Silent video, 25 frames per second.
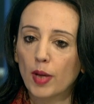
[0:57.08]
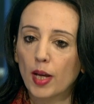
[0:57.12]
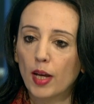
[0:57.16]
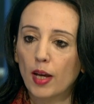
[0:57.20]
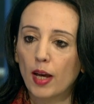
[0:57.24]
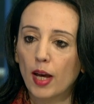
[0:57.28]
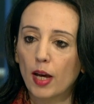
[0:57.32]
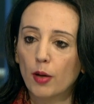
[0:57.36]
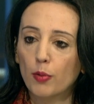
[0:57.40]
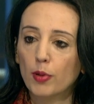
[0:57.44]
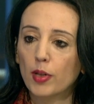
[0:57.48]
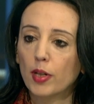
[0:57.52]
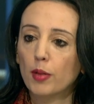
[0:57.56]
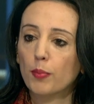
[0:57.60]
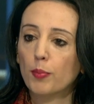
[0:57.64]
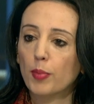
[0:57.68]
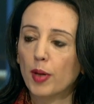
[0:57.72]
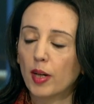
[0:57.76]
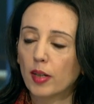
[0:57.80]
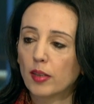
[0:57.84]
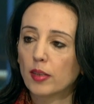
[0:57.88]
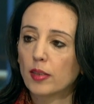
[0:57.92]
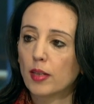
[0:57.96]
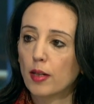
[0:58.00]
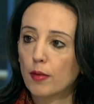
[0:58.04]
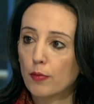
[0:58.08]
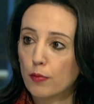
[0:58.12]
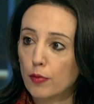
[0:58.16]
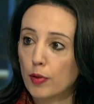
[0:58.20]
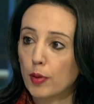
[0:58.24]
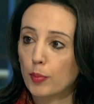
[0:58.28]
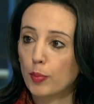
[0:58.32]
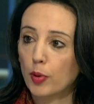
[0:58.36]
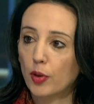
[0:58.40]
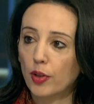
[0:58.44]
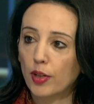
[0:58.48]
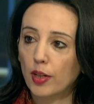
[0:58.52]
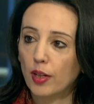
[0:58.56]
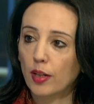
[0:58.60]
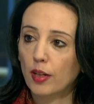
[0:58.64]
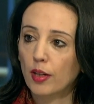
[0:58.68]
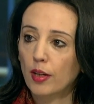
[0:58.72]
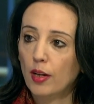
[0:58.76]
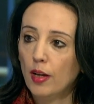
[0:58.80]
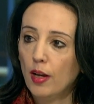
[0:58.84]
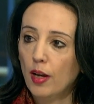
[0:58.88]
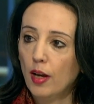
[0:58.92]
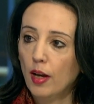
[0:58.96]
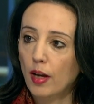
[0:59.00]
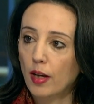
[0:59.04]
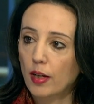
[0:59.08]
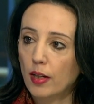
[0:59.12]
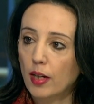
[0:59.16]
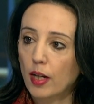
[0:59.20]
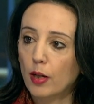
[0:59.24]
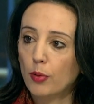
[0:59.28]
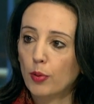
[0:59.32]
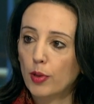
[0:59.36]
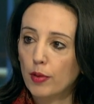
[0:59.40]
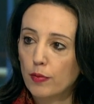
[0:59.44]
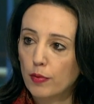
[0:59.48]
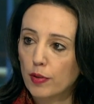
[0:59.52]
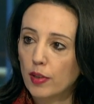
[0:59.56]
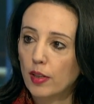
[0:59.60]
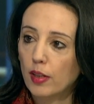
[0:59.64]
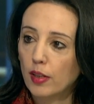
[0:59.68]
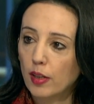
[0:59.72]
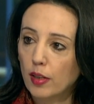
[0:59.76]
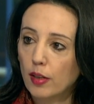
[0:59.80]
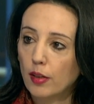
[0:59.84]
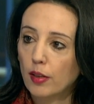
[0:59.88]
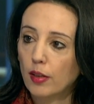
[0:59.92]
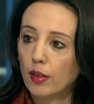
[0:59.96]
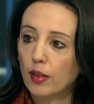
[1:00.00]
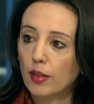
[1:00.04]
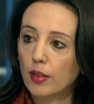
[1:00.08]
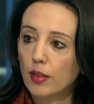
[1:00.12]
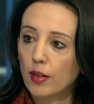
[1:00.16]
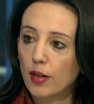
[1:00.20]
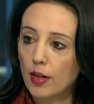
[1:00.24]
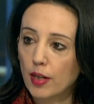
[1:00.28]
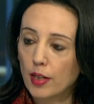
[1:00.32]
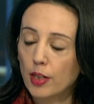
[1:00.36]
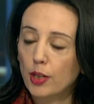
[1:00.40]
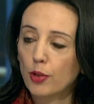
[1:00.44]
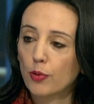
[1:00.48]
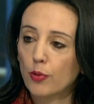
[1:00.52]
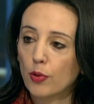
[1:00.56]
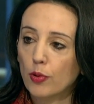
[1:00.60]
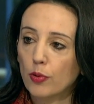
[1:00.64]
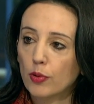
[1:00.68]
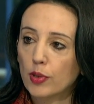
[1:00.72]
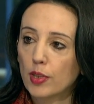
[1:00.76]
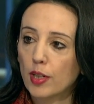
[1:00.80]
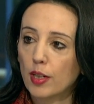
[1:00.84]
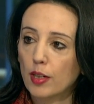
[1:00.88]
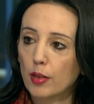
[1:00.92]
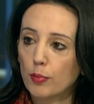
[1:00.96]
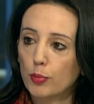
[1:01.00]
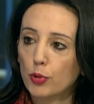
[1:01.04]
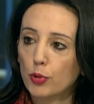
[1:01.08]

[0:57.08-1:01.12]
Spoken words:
how it impacts everybody, and how even a little 9-year-old can